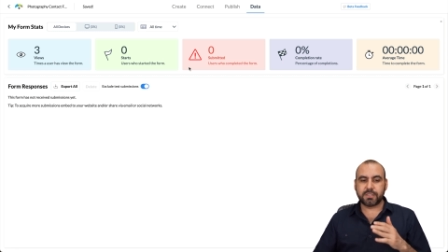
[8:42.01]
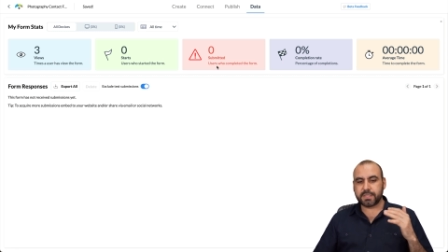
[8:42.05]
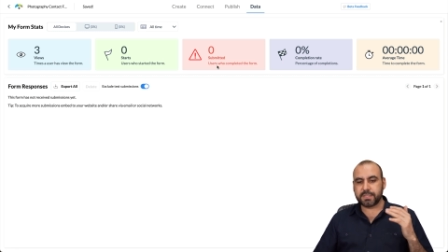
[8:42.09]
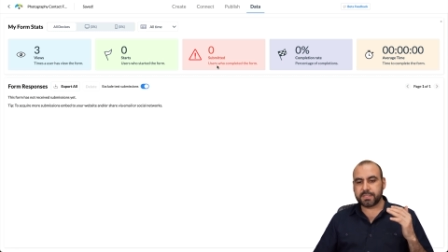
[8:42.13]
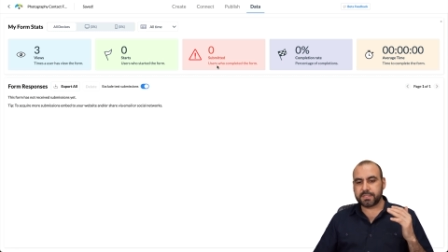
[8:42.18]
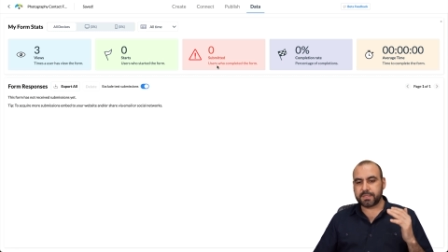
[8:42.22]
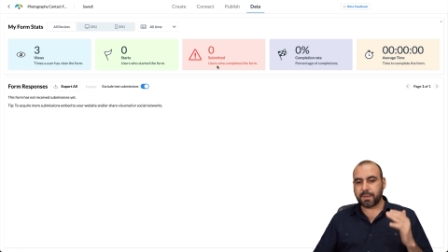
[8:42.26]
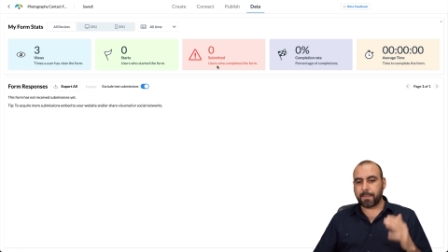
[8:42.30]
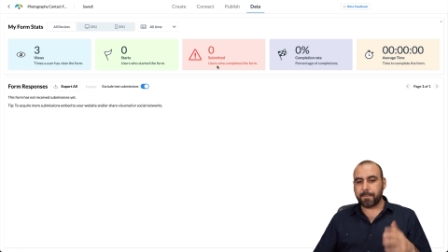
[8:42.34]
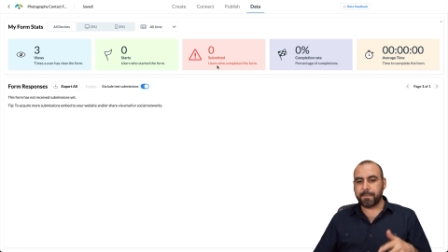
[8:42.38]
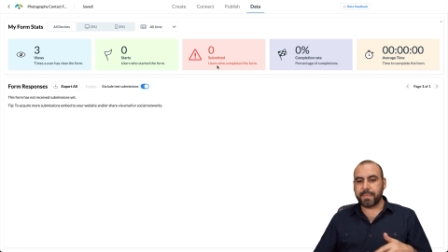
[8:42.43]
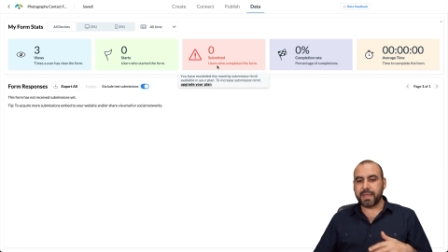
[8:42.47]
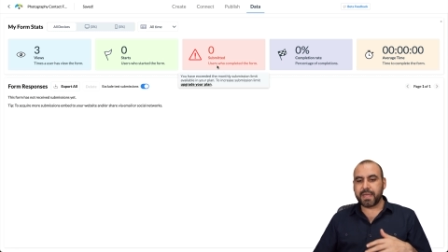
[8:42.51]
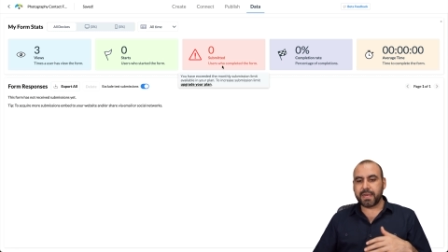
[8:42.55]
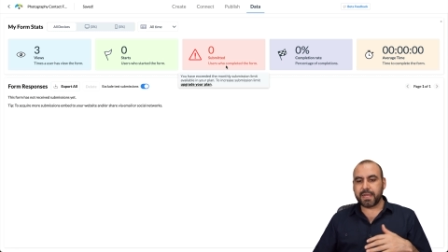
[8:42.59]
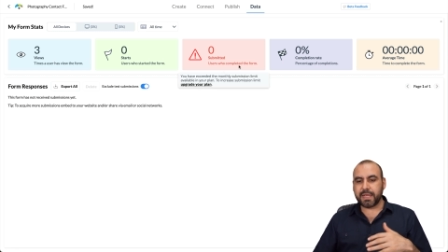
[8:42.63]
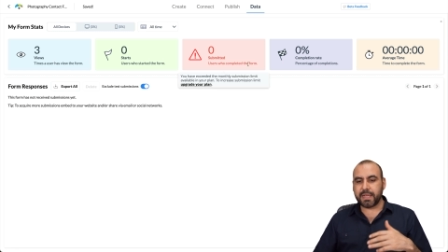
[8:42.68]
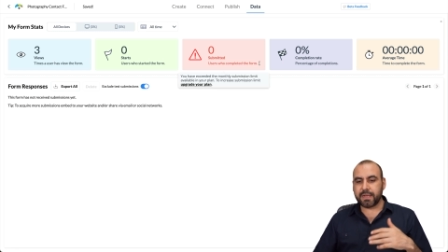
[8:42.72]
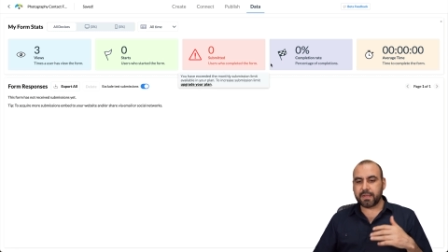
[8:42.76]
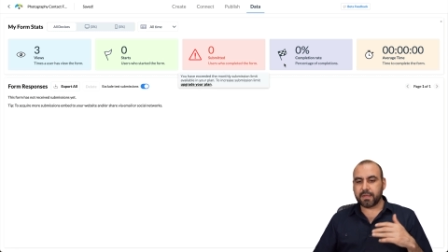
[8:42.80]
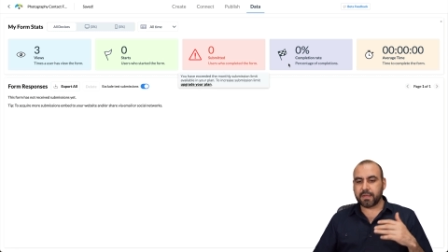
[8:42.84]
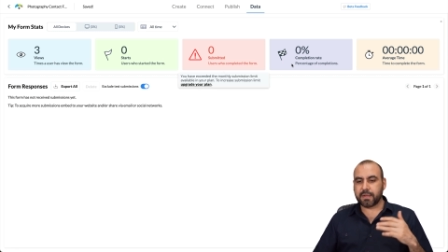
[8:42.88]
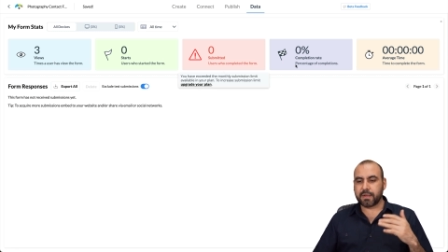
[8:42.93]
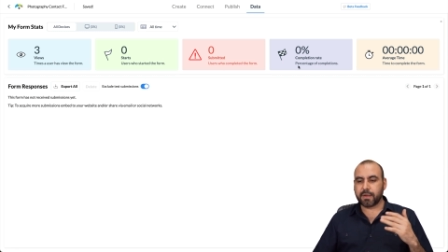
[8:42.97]

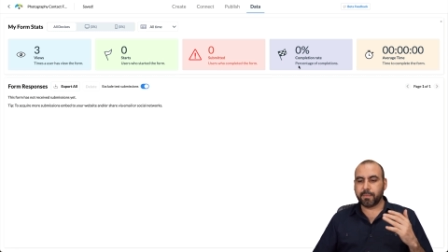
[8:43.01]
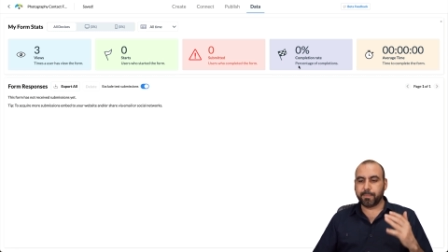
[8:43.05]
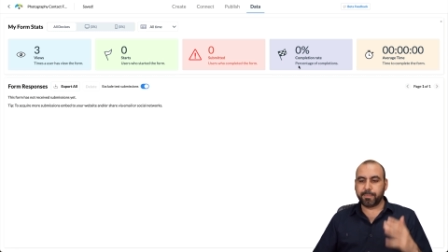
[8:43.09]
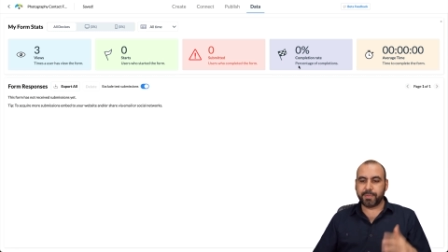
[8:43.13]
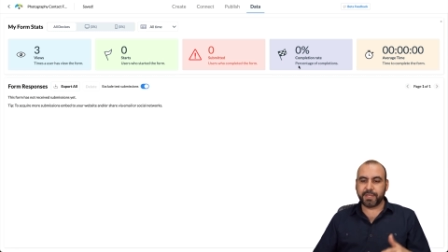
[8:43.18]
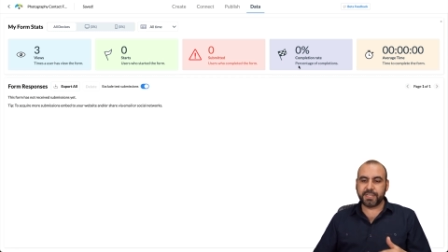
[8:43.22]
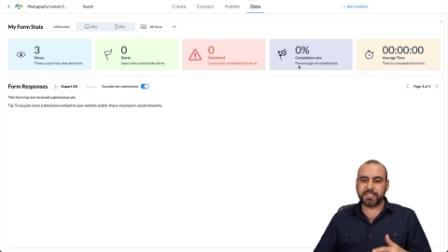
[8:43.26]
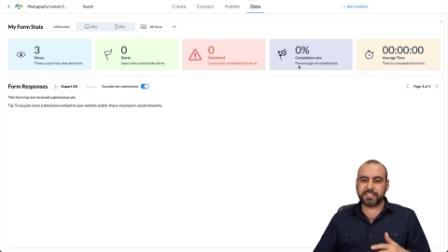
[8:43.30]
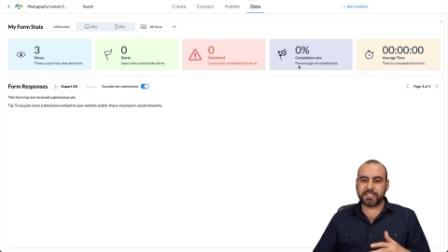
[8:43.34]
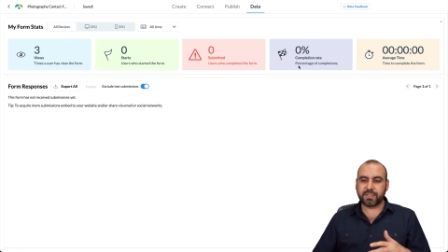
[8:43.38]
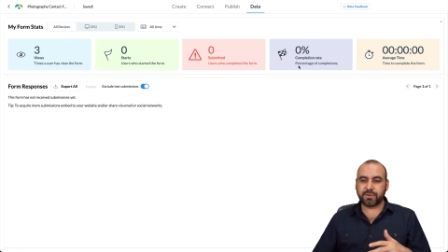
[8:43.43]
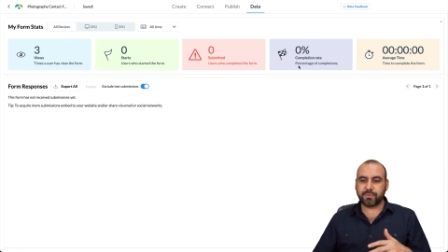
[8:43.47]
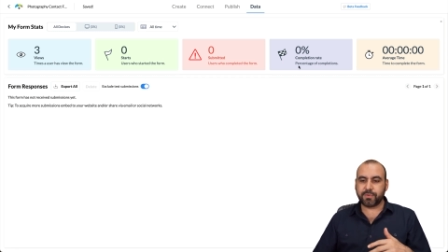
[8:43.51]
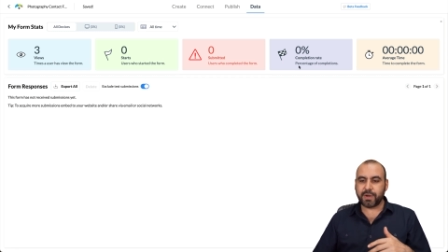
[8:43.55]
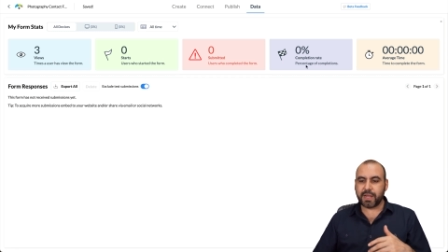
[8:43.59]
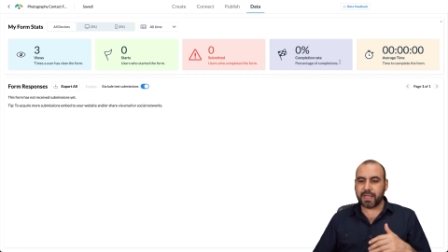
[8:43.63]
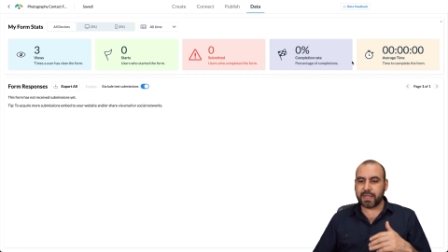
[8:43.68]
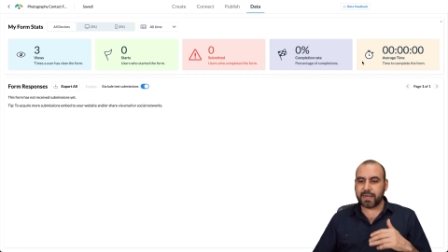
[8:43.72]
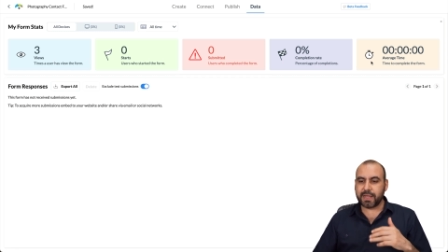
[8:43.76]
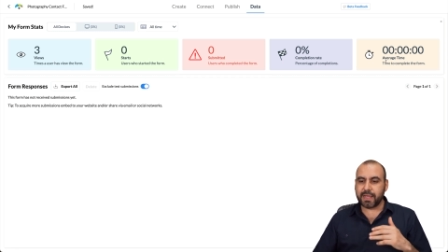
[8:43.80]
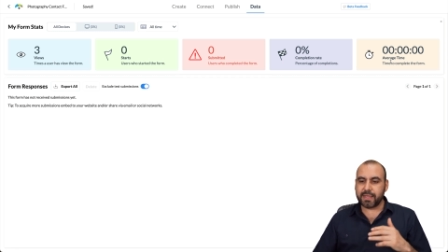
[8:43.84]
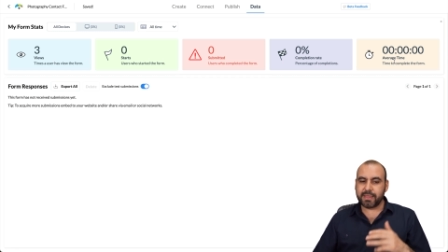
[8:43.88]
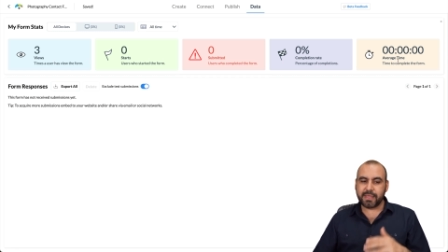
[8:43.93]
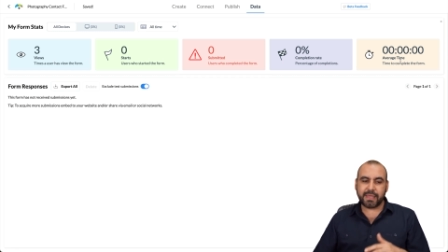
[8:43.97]
submitted, completion
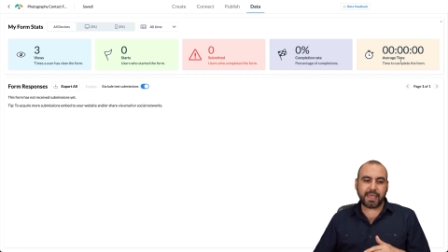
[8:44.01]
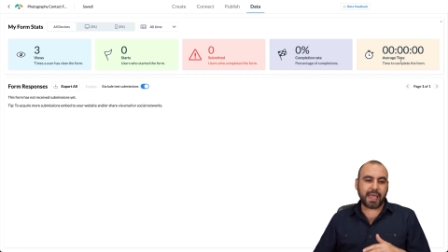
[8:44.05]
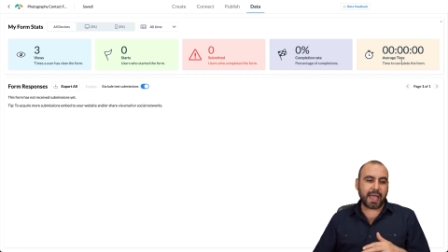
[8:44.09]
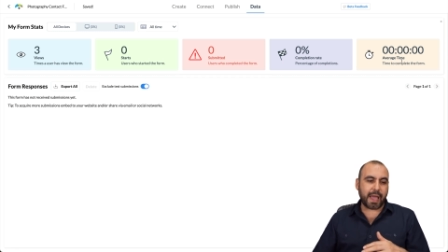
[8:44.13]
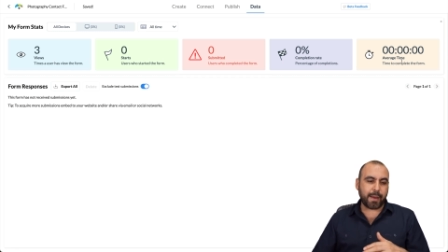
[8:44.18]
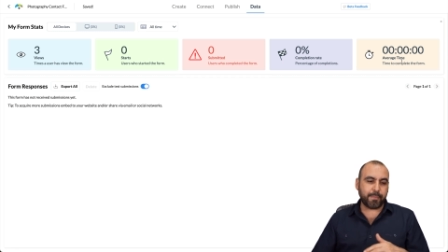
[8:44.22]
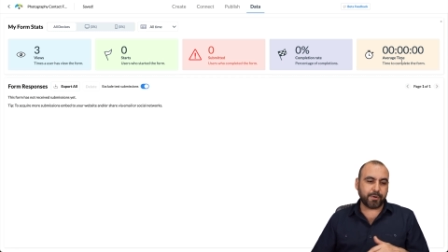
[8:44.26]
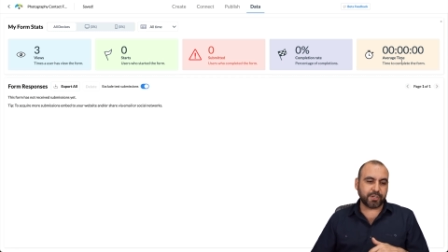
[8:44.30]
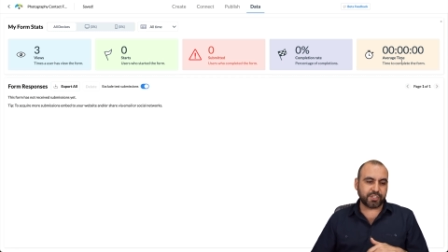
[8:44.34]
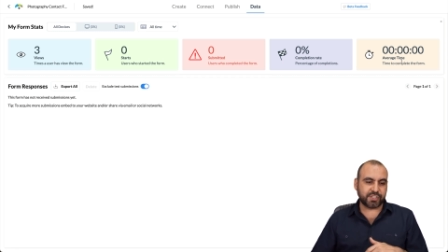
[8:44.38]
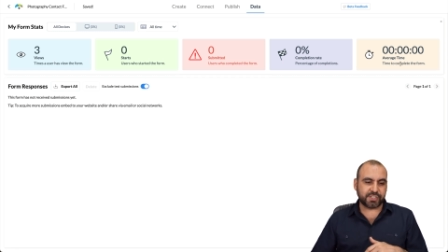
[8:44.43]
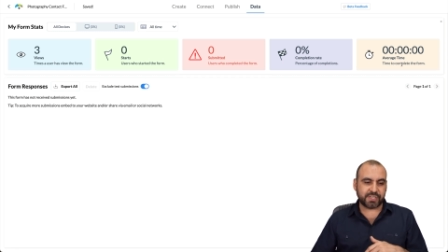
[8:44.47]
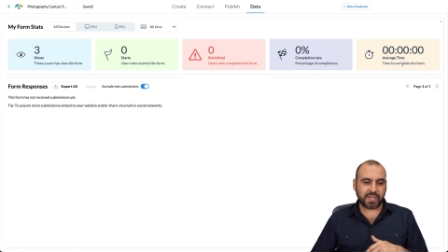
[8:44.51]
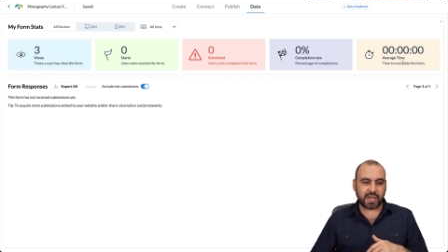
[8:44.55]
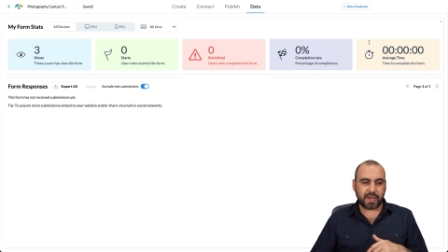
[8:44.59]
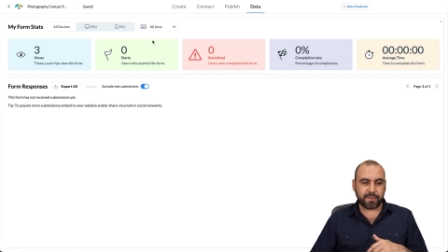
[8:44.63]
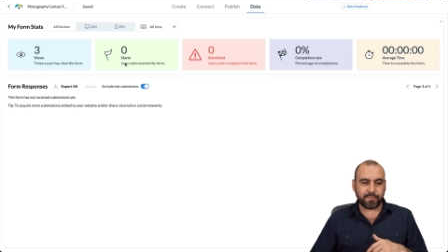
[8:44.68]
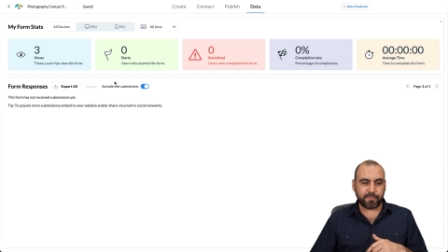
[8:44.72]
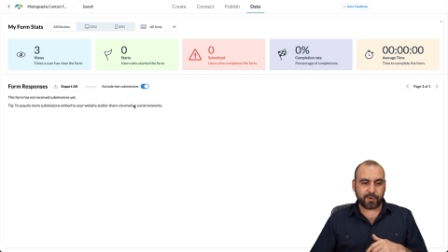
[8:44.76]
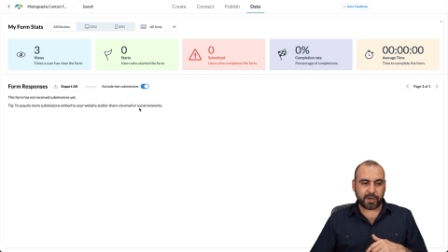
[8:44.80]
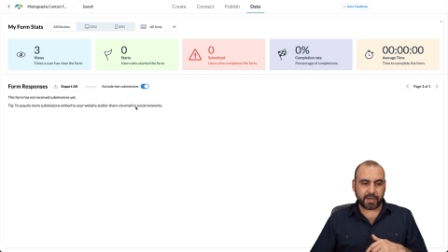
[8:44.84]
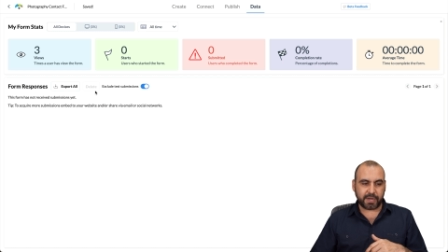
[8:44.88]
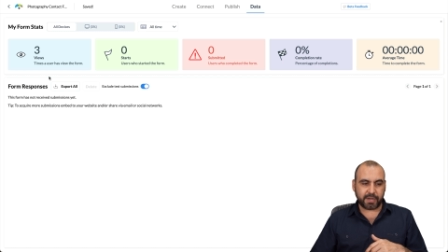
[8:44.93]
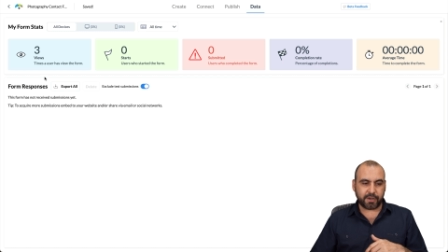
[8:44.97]
rate, and the average
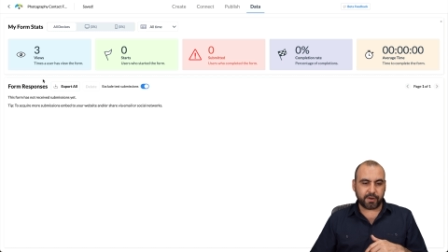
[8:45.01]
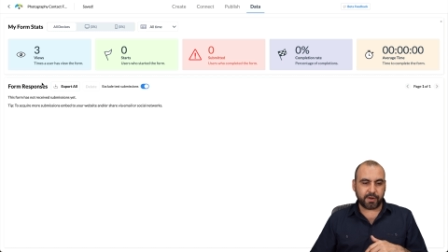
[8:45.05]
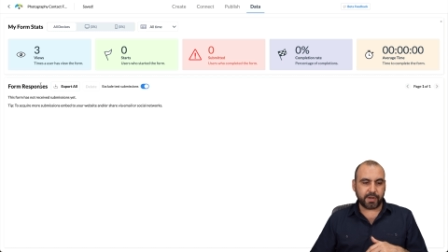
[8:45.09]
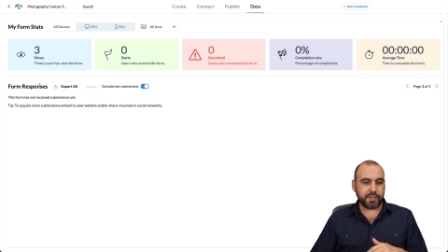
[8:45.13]
time right here.